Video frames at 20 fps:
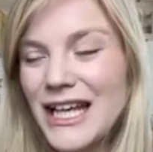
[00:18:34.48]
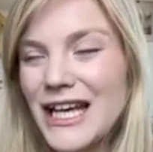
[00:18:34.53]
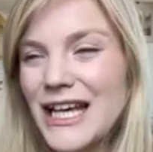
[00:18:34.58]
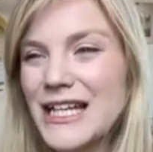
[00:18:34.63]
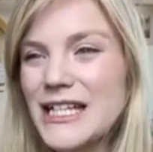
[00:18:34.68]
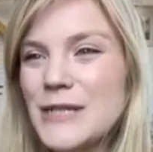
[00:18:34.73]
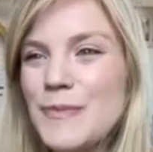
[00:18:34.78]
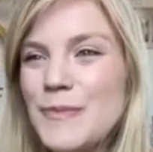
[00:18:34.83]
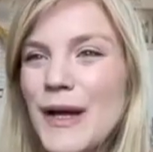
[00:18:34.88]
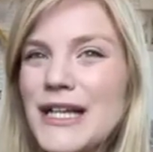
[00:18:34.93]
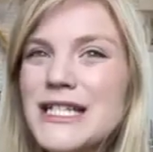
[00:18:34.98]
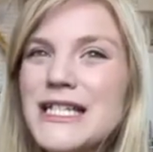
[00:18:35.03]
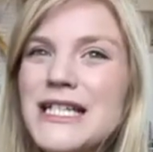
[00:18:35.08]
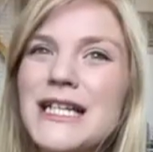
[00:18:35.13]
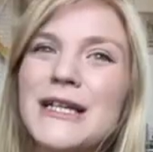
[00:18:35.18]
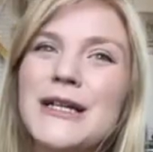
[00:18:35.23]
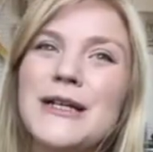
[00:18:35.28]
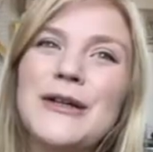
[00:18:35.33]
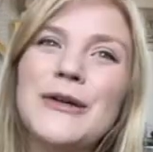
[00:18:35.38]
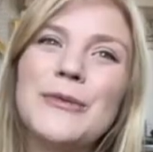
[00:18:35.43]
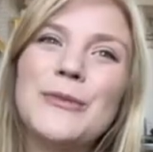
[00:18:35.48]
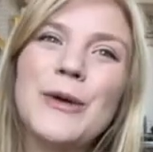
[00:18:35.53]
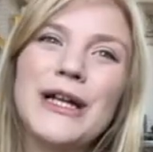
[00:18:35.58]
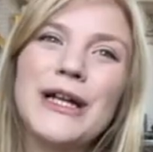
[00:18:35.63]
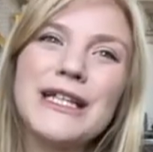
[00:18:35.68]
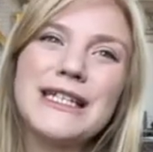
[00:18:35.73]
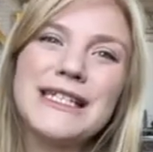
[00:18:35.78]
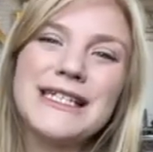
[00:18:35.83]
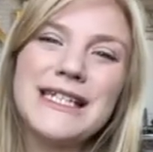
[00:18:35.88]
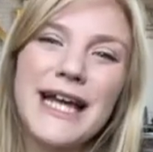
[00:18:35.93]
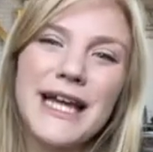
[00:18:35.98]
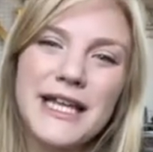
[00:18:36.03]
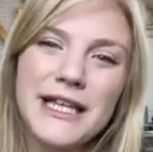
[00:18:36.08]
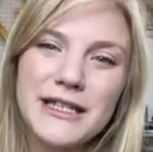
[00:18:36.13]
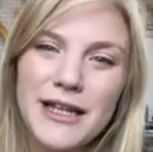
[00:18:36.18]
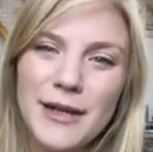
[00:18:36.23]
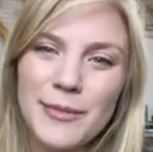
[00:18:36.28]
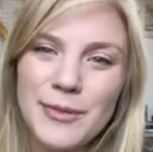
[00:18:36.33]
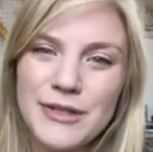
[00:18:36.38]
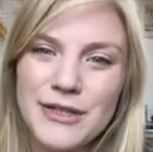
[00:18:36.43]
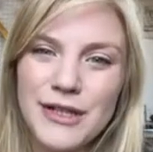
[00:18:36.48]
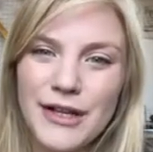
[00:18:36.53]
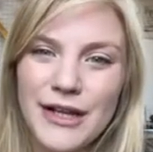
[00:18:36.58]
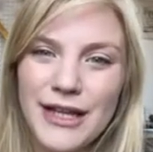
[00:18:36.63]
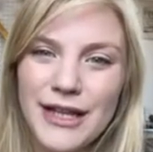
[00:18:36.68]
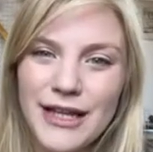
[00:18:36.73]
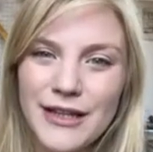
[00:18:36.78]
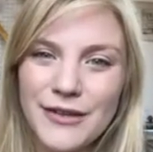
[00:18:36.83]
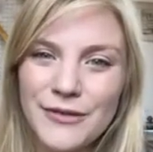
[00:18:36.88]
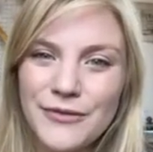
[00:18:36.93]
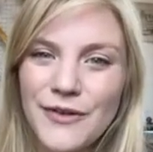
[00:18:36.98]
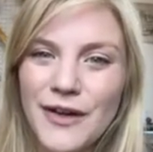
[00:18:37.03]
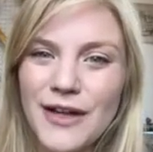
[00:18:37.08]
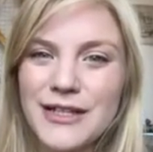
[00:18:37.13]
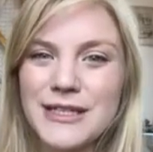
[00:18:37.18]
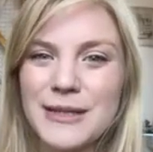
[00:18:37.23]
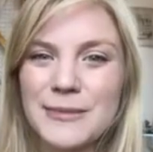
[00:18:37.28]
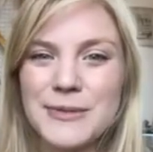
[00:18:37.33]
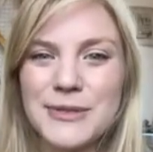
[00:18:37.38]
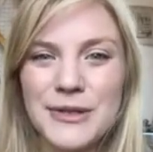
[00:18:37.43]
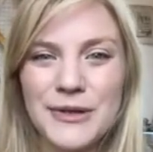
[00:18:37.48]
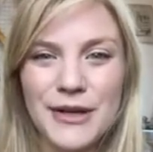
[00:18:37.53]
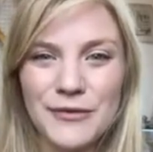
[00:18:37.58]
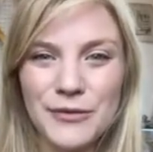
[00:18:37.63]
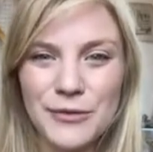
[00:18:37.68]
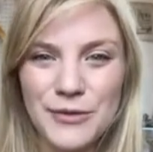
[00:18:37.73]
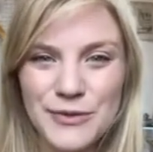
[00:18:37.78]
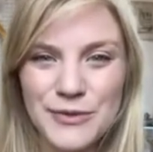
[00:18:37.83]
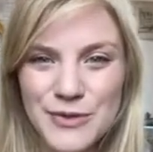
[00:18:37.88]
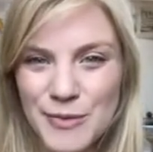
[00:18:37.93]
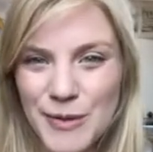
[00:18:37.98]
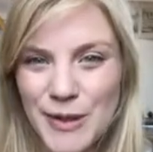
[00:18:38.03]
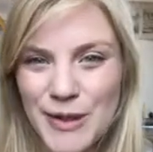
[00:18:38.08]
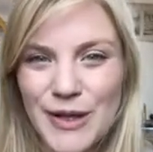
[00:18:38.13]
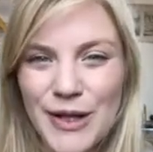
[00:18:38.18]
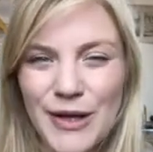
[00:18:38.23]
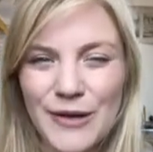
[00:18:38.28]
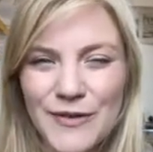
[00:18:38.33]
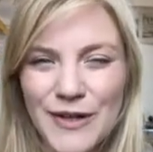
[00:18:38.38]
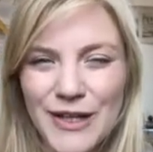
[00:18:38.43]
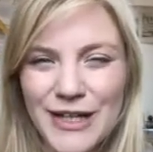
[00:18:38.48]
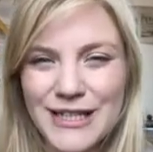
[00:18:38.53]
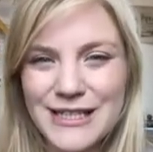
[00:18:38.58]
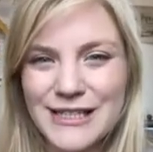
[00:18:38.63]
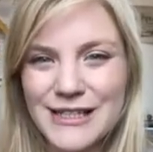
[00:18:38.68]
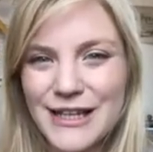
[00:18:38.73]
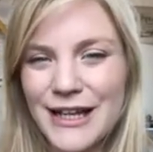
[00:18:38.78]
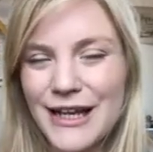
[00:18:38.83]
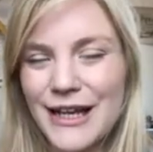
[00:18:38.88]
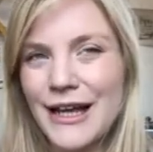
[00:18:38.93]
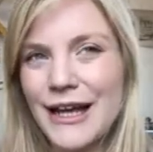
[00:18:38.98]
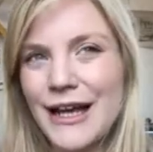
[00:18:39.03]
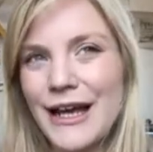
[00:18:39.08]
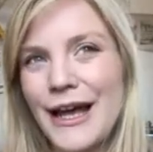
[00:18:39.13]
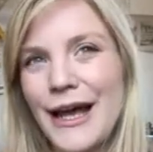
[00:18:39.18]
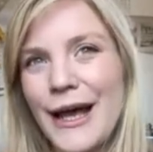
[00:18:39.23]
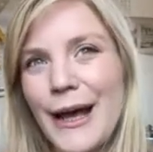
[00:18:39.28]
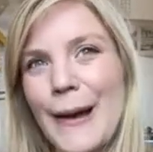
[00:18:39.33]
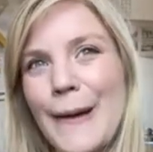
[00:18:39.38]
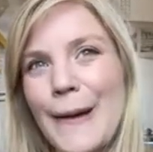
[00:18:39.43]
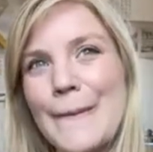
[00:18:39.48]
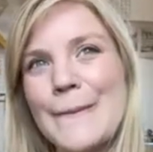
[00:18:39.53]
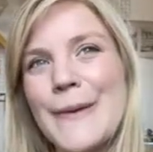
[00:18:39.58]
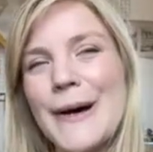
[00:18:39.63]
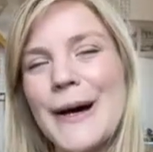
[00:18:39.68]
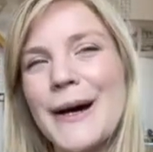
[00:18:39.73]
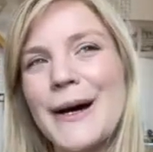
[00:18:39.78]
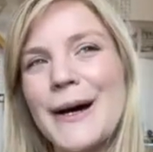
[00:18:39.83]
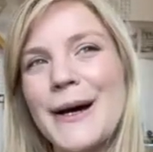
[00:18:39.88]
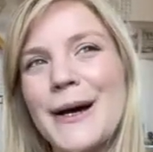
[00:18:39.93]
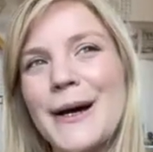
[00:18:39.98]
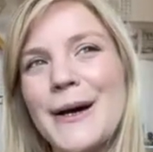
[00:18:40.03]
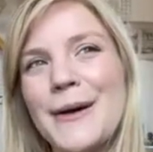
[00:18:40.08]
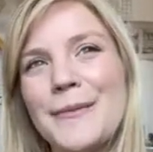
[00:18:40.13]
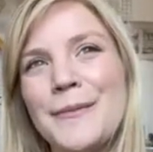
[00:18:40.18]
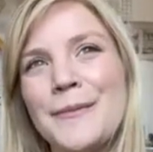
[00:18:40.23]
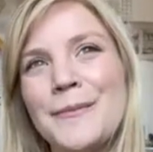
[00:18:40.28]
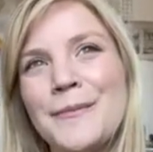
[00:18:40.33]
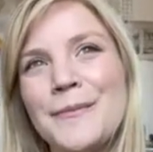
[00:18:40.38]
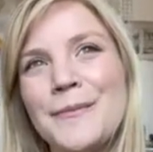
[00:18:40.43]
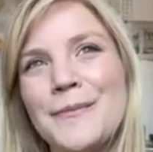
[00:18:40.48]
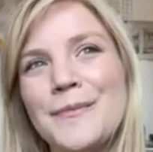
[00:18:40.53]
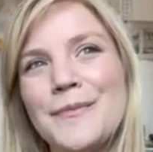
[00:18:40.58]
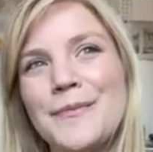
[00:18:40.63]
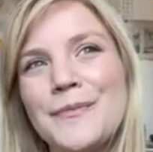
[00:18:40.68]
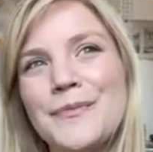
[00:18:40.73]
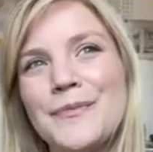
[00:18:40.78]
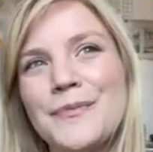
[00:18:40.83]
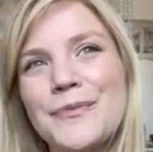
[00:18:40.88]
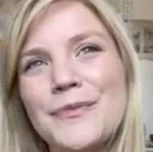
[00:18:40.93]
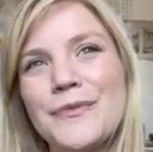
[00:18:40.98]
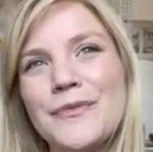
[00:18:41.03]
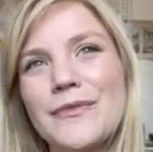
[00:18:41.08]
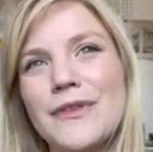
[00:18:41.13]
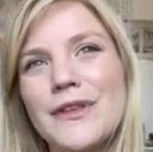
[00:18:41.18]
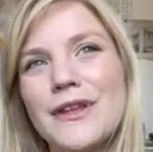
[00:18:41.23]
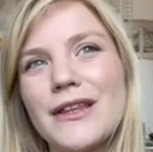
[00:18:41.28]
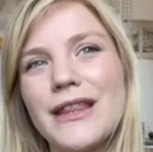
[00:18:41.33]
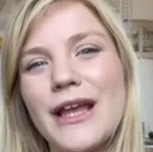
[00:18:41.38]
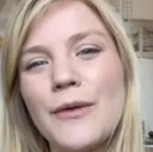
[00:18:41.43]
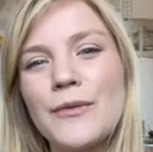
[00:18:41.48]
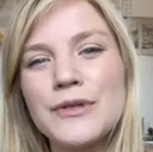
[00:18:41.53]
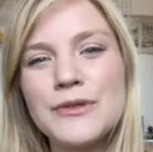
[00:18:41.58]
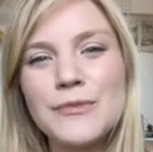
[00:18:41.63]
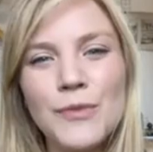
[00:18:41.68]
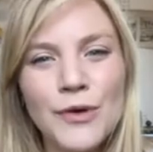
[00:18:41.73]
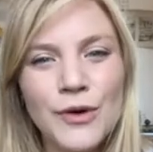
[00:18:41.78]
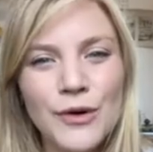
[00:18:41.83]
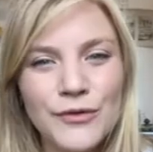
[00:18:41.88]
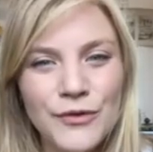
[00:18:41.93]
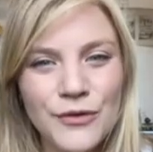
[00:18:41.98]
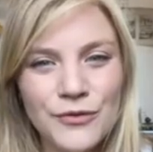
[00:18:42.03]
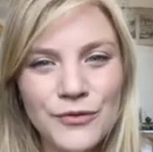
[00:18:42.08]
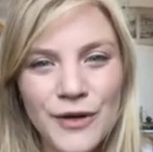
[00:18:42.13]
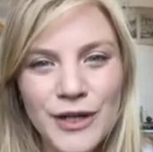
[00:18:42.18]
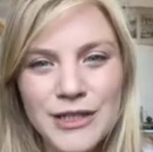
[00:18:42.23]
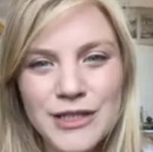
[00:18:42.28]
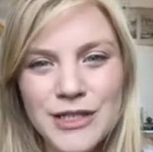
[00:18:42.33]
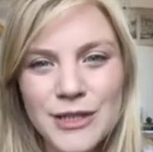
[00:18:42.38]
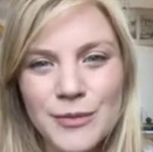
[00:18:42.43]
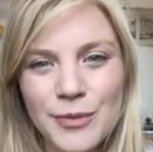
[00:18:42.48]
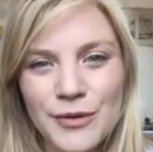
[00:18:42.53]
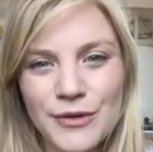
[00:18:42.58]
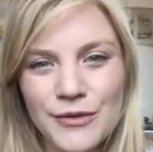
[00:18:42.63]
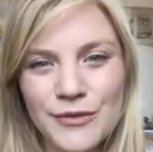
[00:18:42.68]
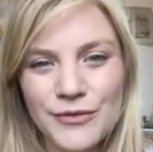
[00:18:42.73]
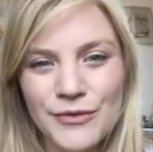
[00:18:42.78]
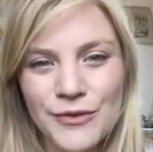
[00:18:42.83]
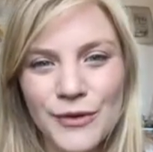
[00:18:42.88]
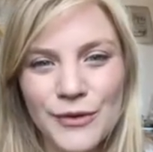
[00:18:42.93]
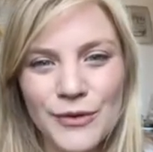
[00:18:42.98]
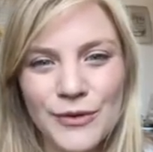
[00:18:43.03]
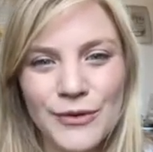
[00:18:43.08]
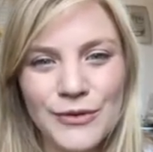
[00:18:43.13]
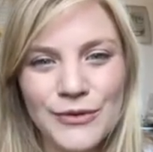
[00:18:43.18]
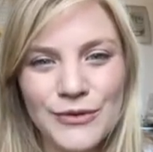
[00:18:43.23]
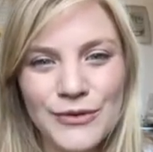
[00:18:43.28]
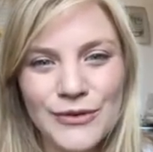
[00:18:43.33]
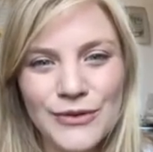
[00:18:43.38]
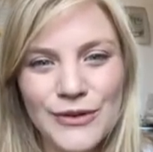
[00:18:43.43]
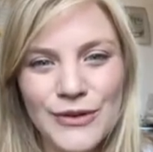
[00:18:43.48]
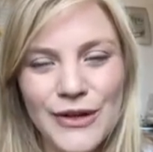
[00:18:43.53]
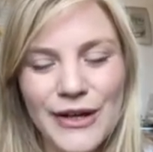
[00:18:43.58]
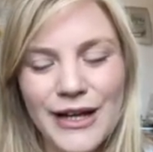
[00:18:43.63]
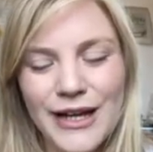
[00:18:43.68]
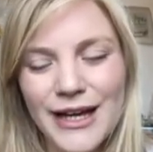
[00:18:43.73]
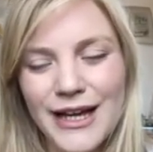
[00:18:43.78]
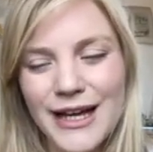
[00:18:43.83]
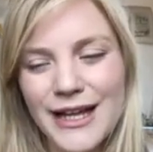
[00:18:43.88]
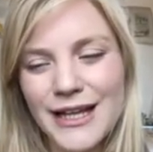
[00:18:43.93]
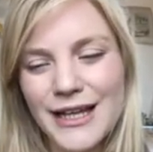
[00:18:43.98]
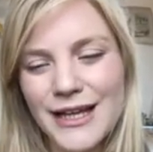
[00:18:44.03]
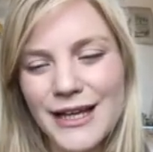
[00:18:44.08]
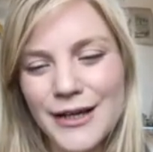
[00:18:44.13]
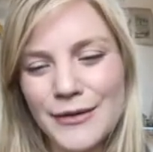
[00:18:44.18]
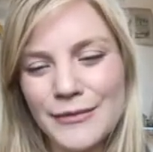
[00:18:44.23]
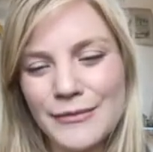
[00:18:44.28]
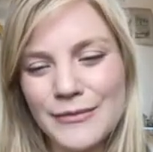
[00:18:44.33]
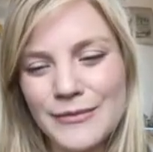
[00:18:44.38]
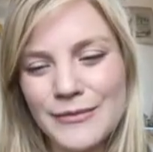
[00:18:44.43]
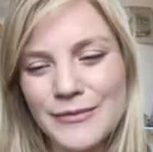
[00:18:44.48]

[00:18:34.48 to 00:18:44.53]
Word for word: especially by the second episode. I think the first episode everyone was a bit nervous, but um there was more of a friendship on the floor, and um